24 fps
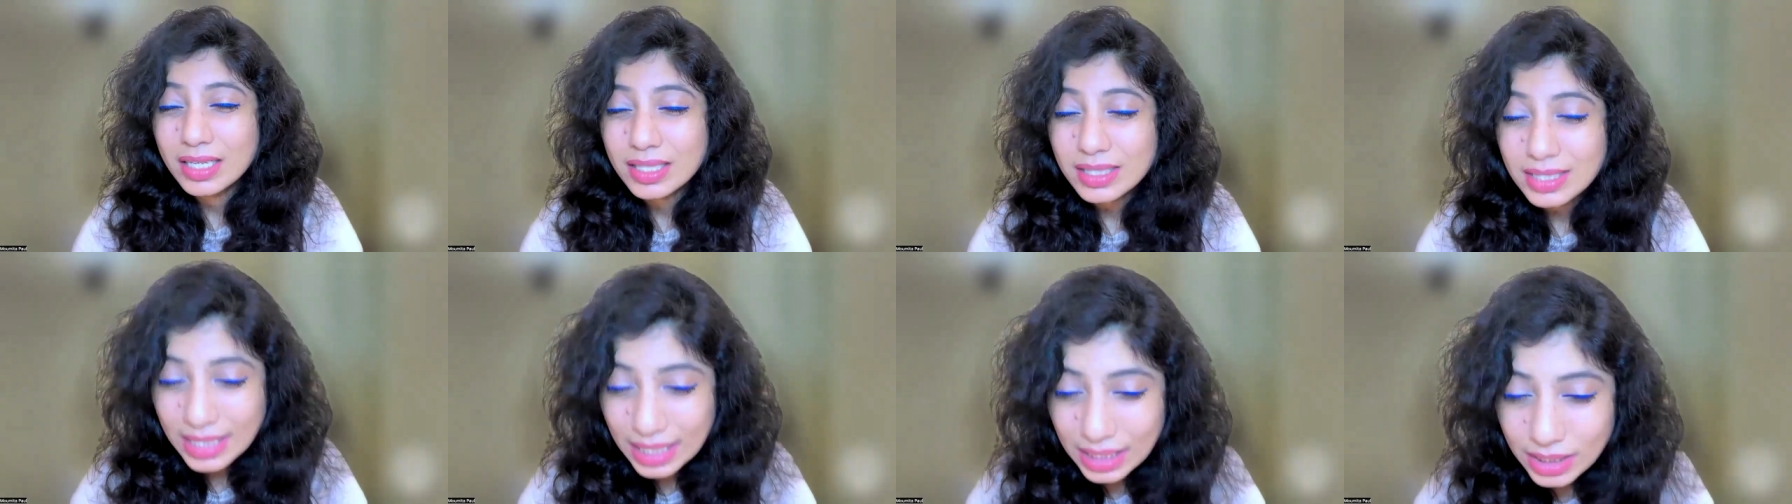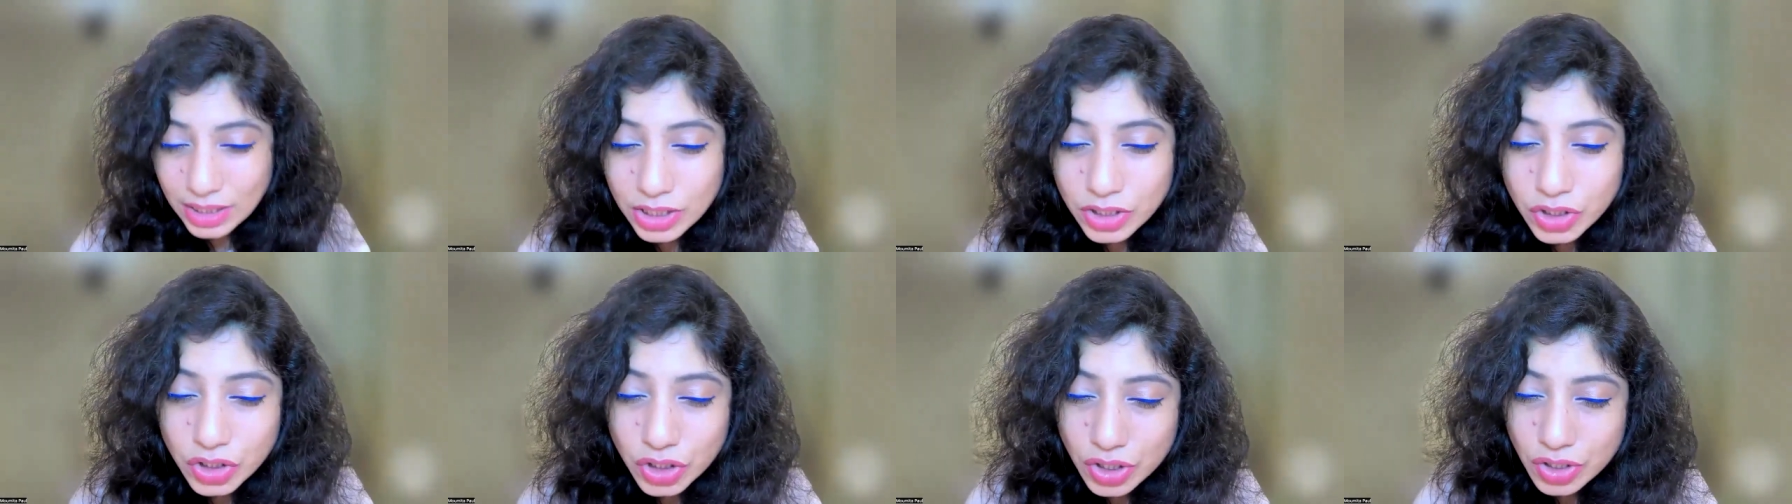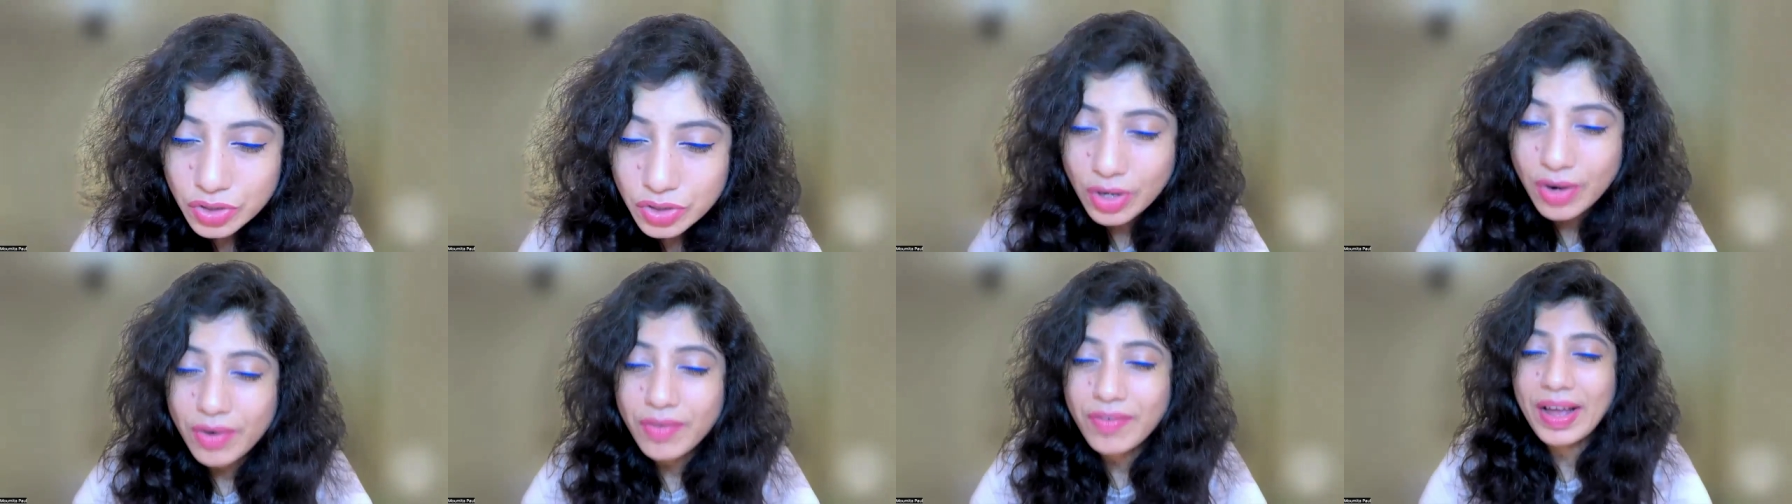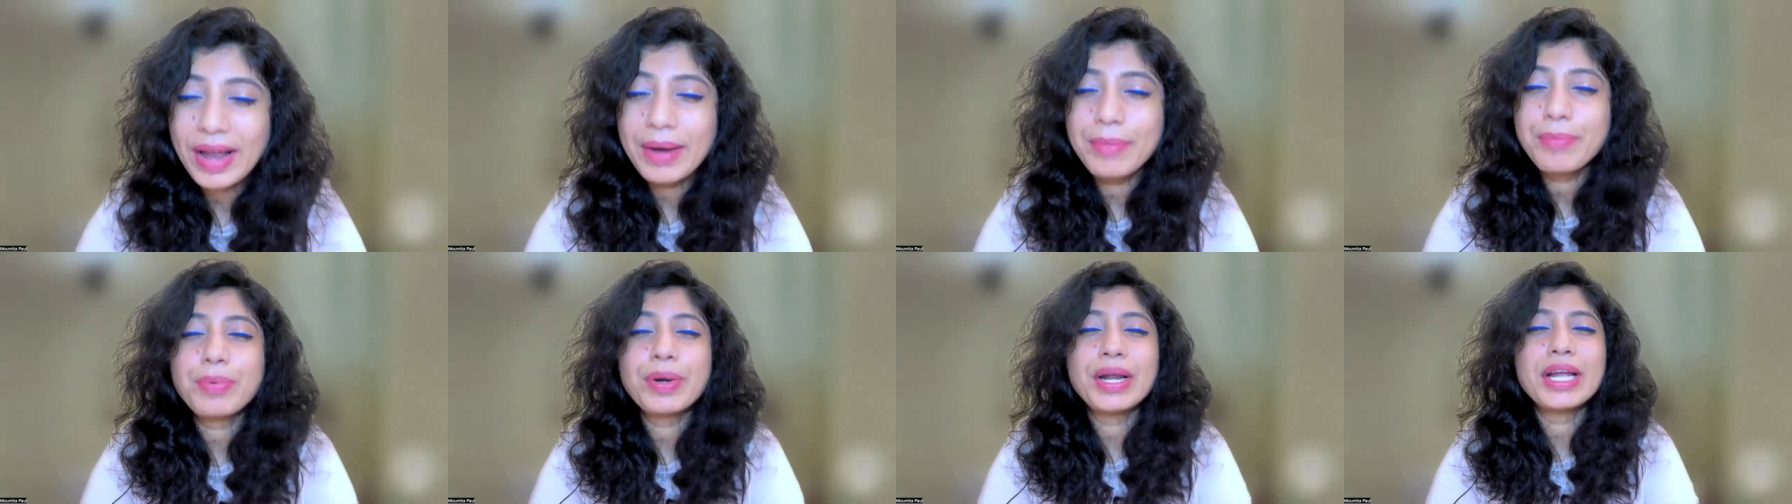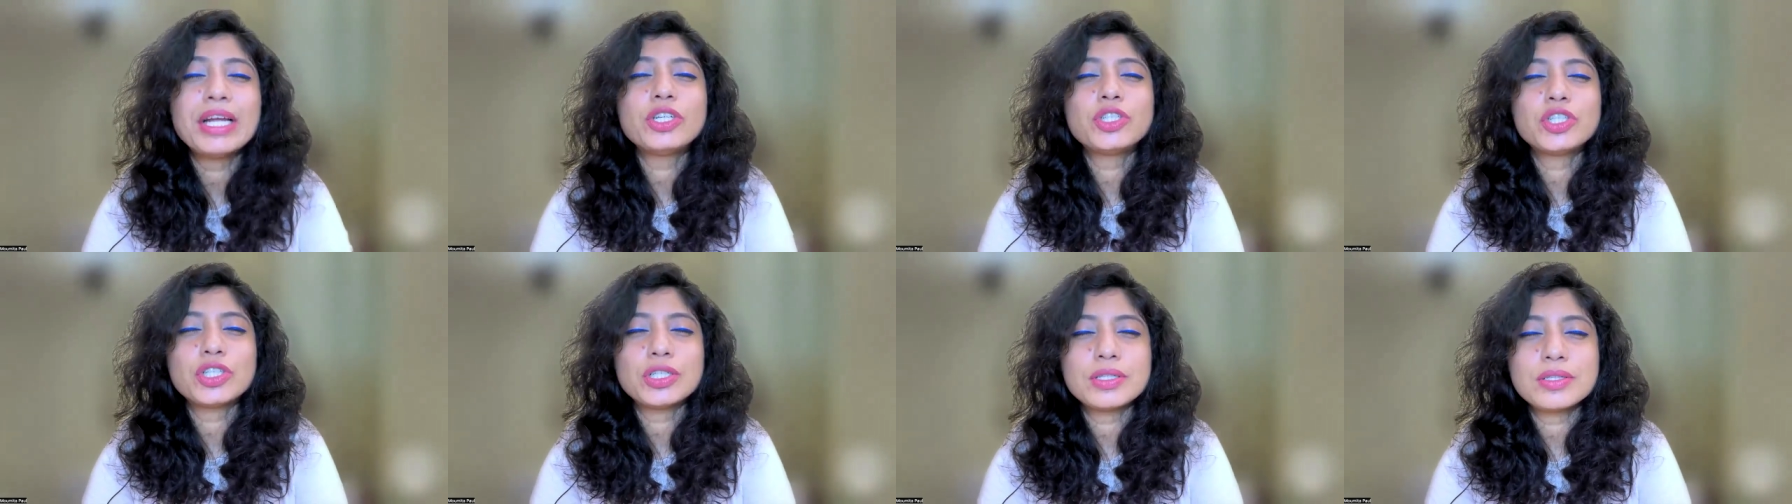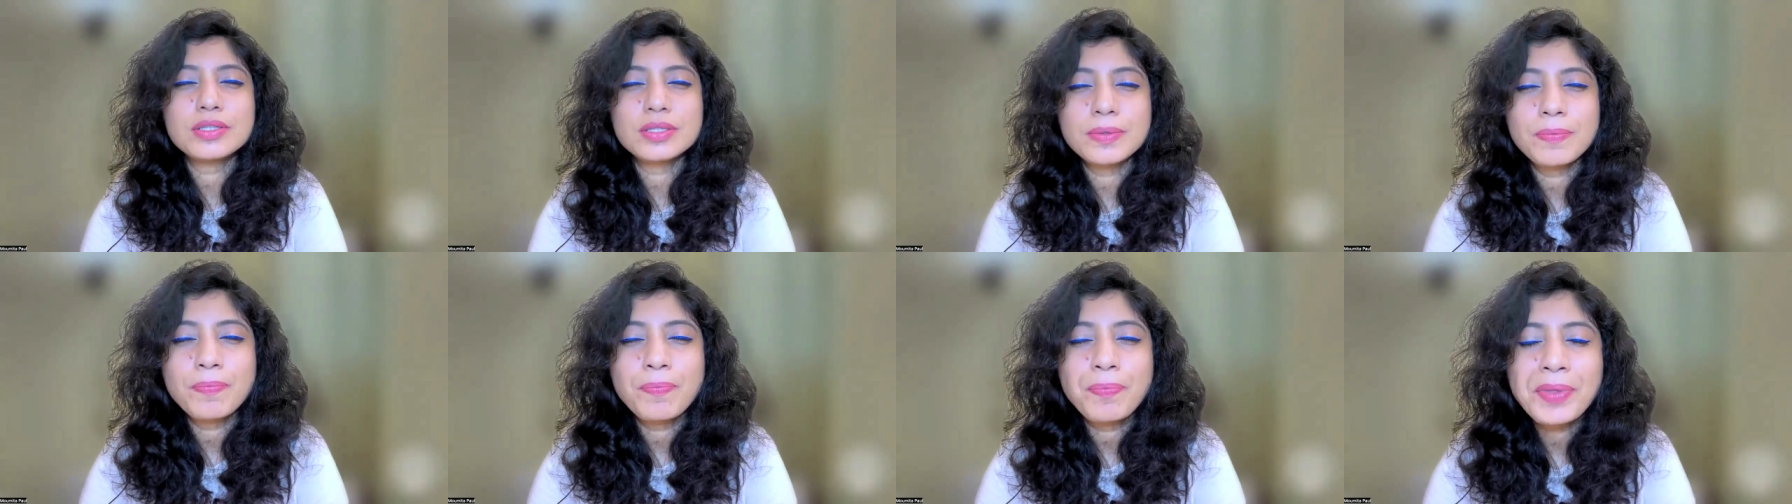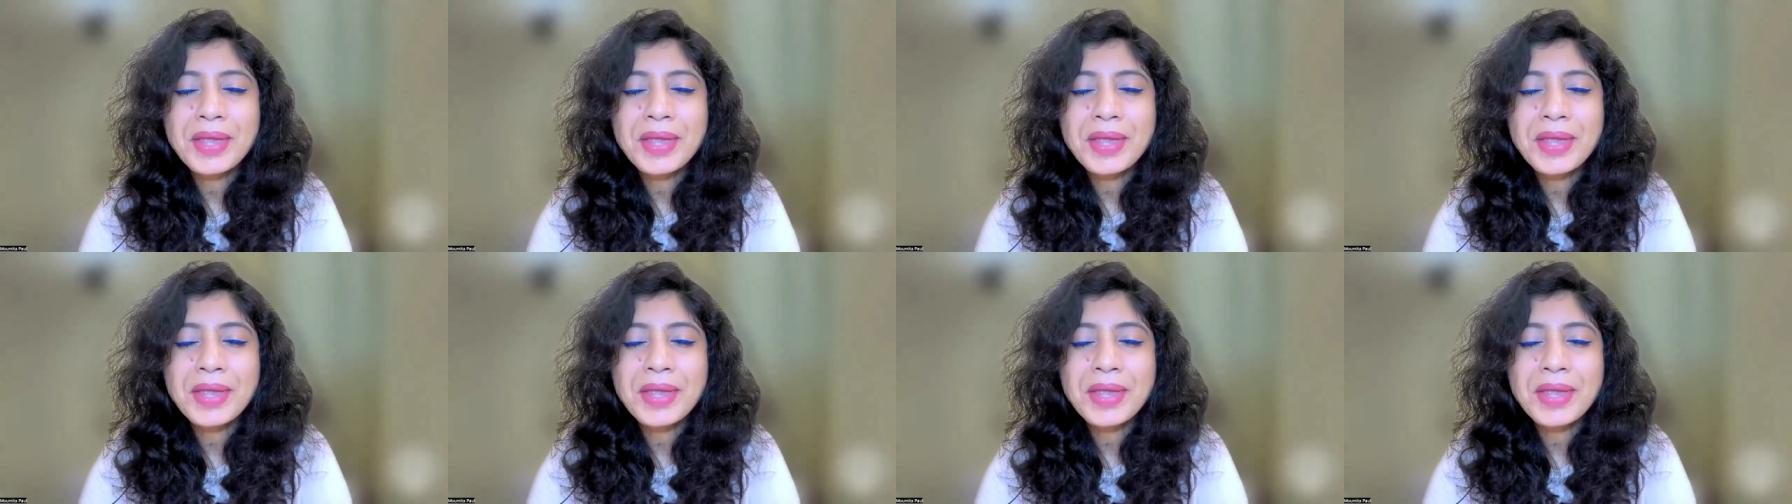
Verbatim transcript: signatures or vibrations.